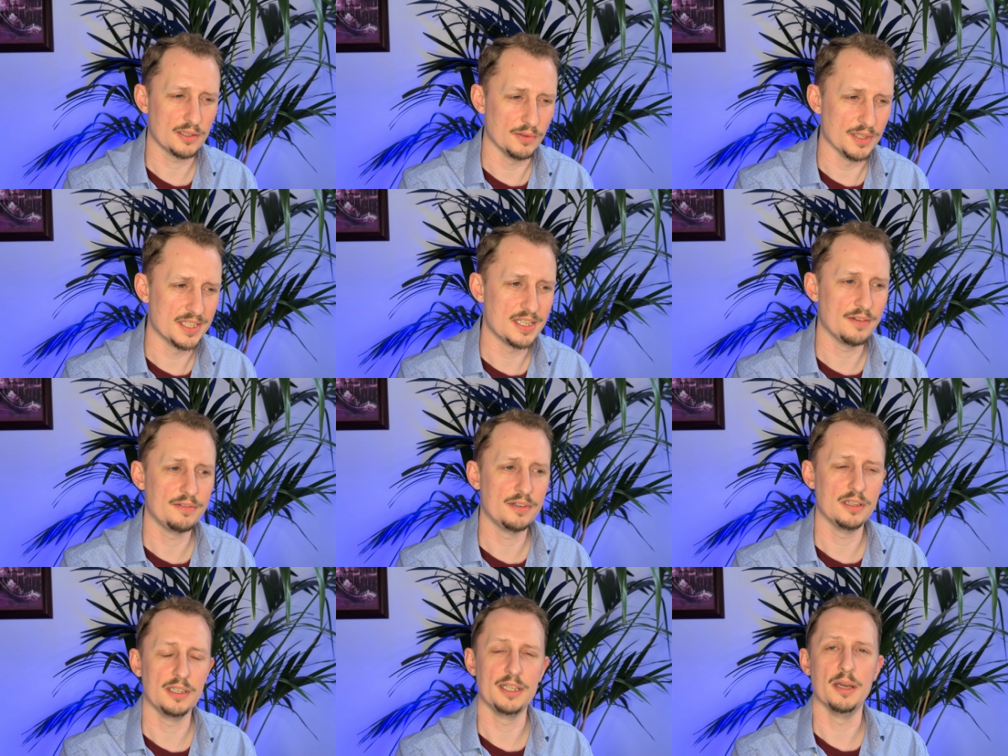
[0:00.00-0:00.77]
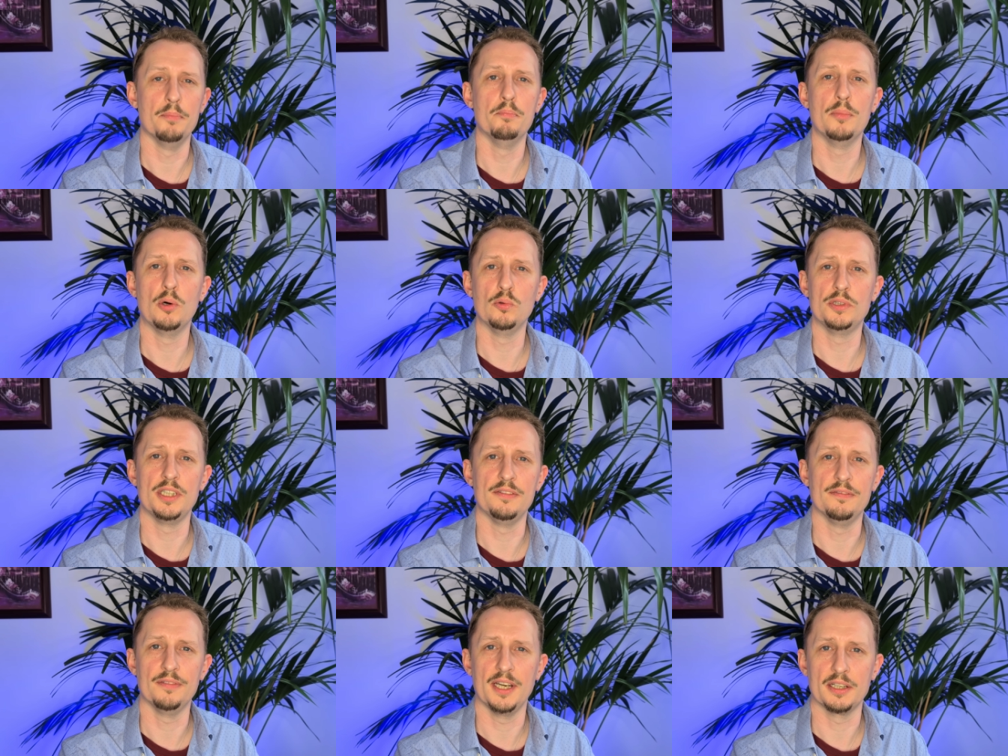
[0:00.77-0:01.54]
so it's definitely a
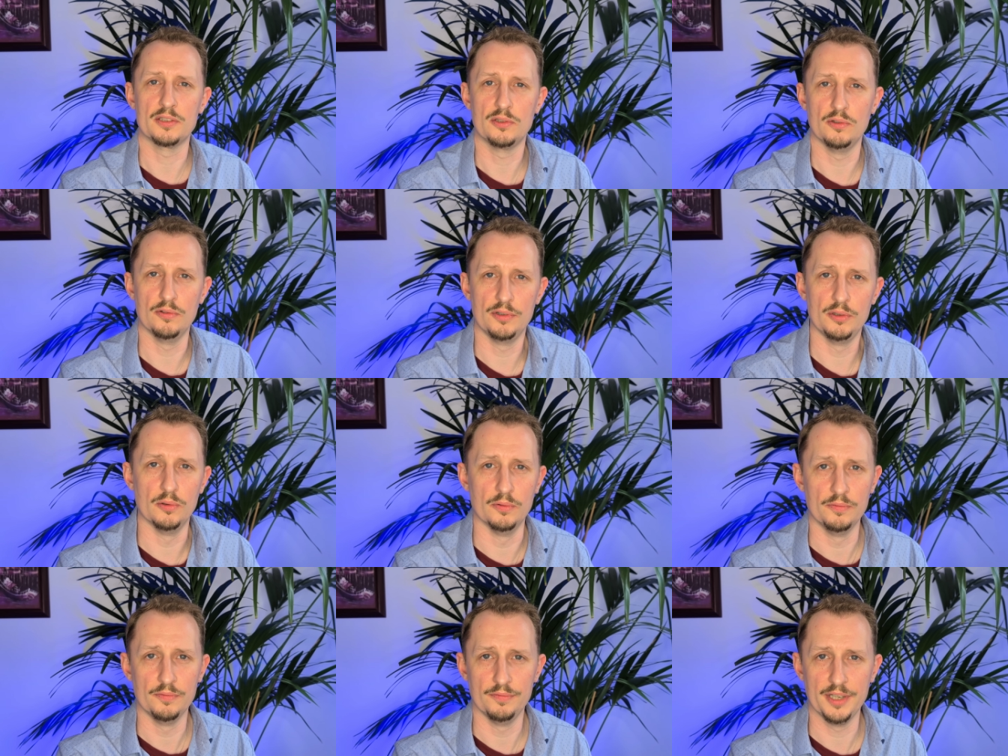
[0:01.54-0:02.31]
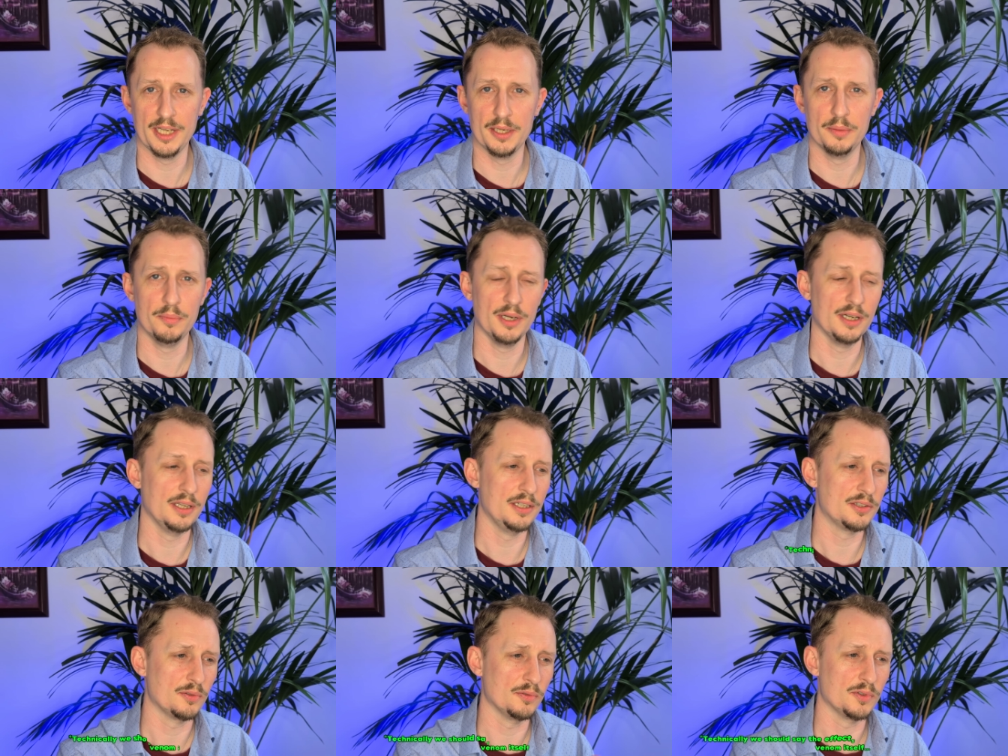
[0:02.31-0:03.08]
multifactorial venom,
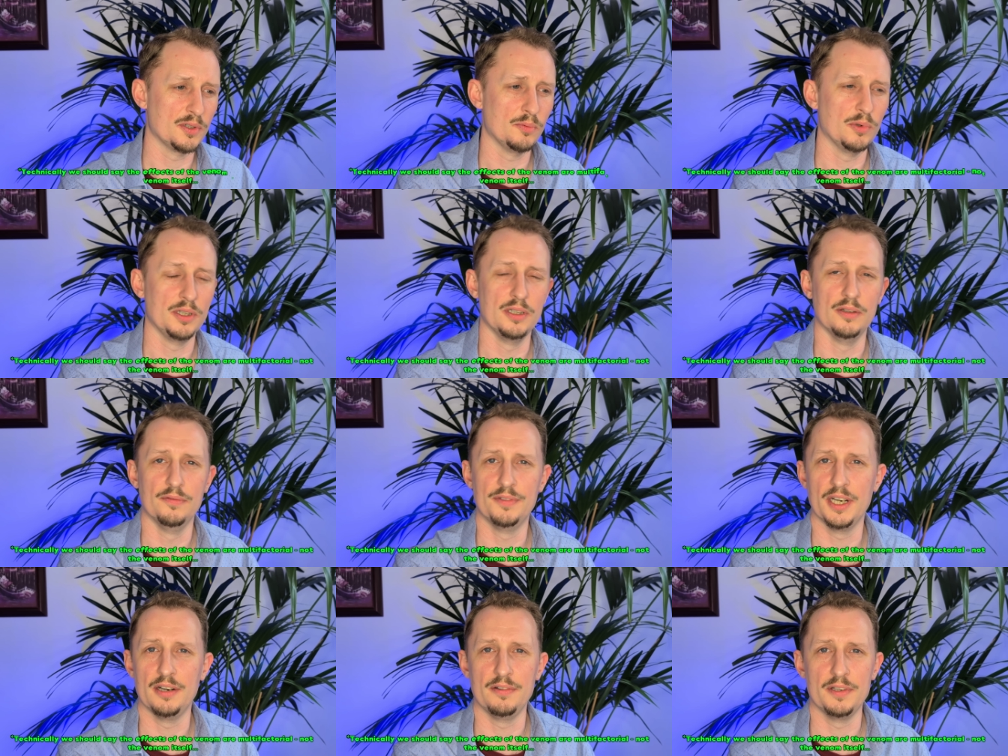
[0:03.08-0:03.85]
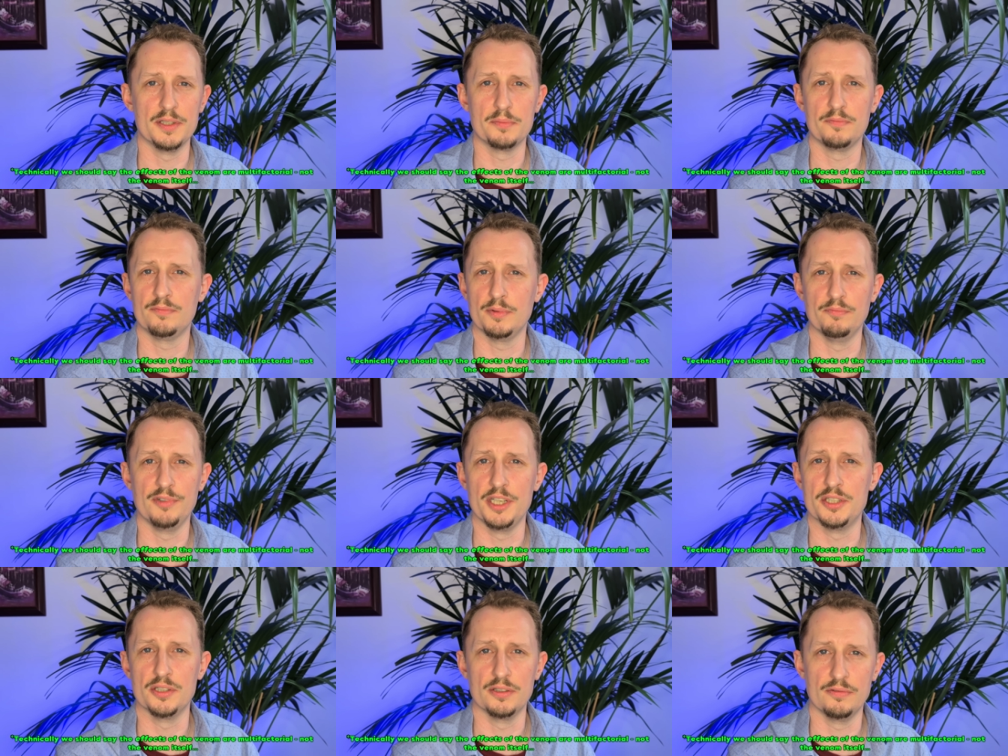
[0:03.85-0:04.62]
and it's also one that varies
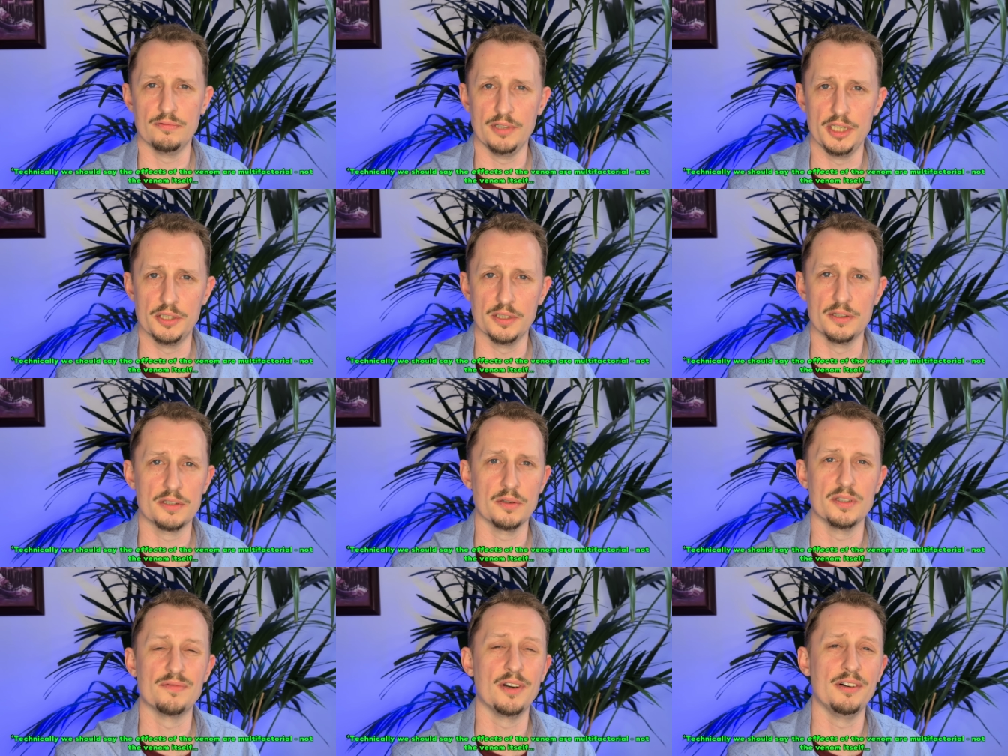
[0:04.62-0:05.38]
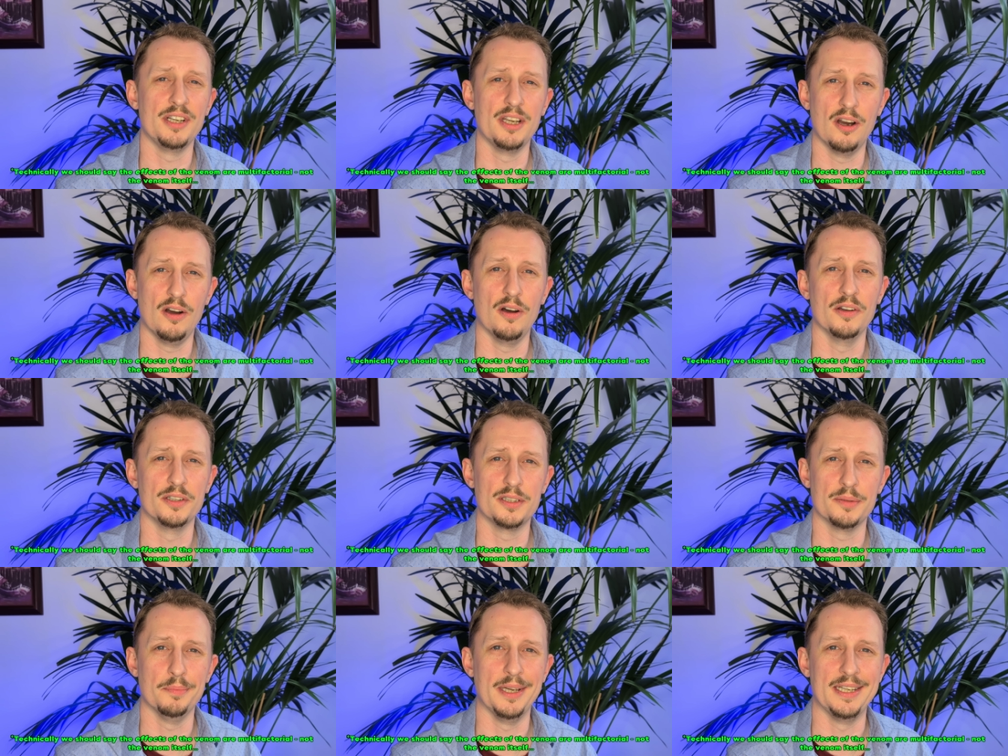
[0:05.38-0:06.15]
from region to region, so it's very
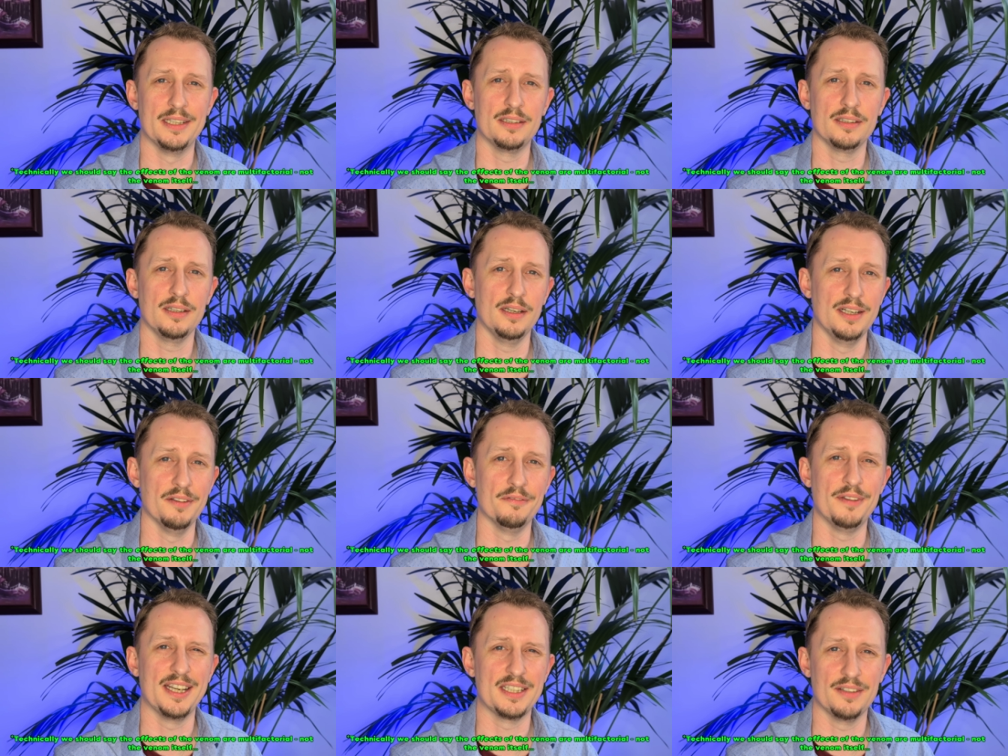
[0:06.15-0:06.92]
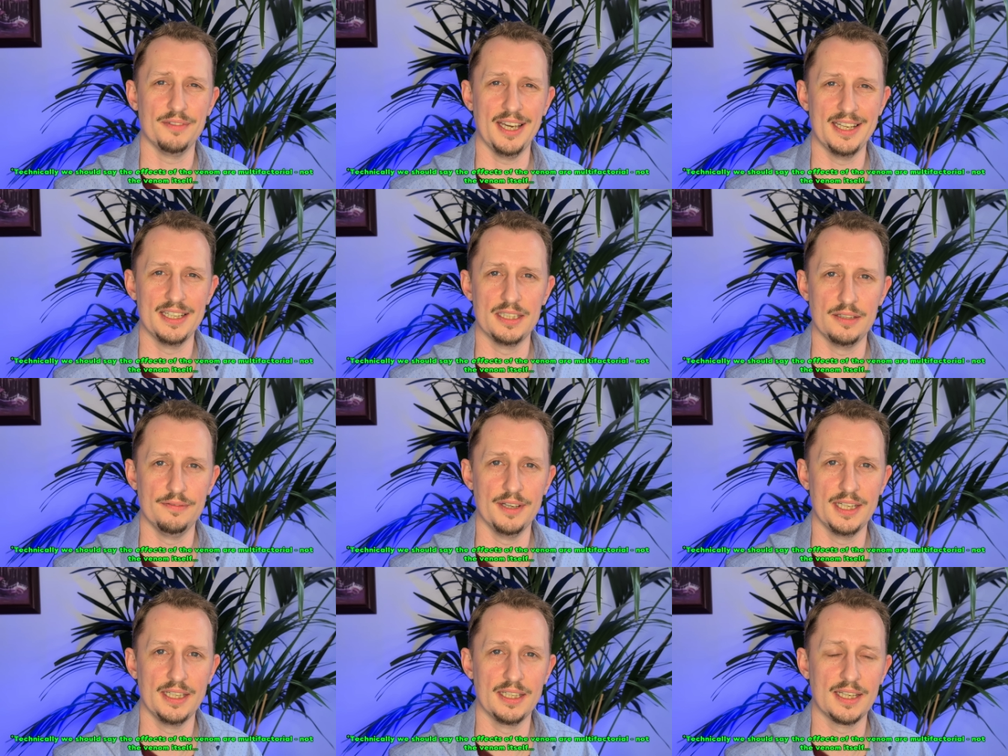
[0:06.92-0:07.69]
hard to make an effective
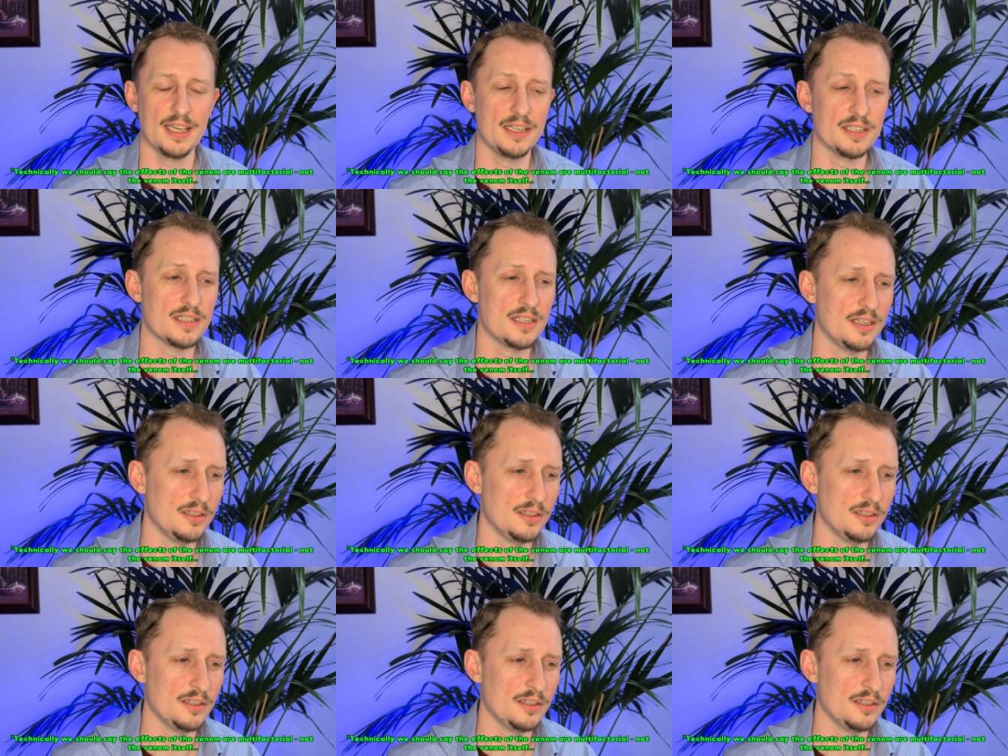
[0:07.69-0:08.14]
anti-venom against